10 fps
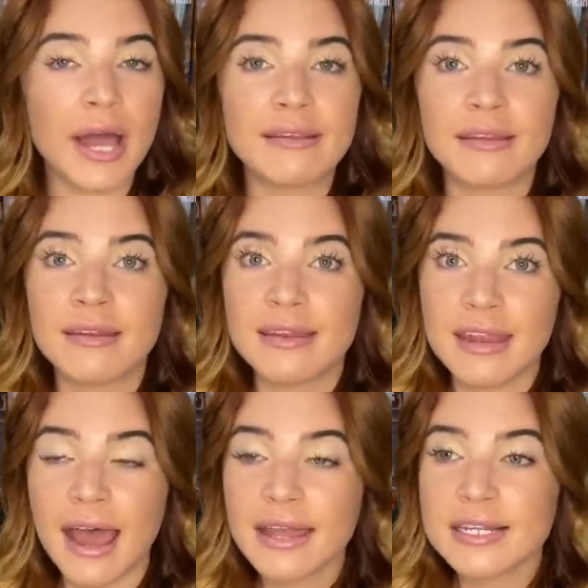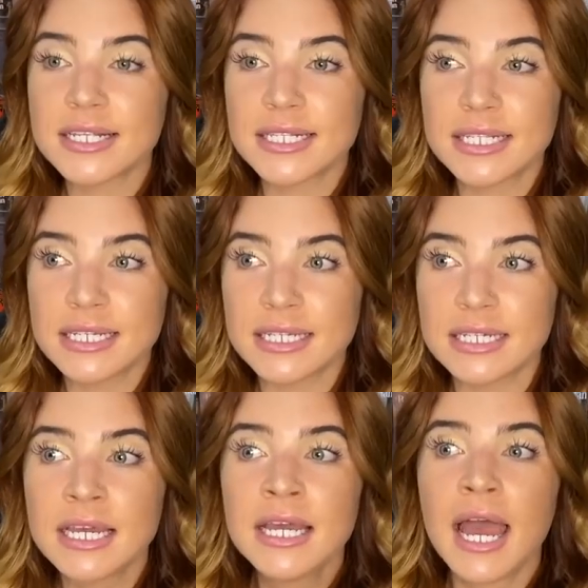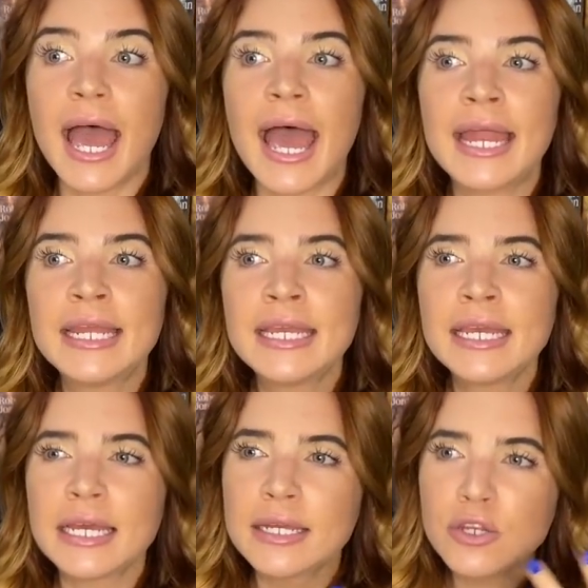I did not see any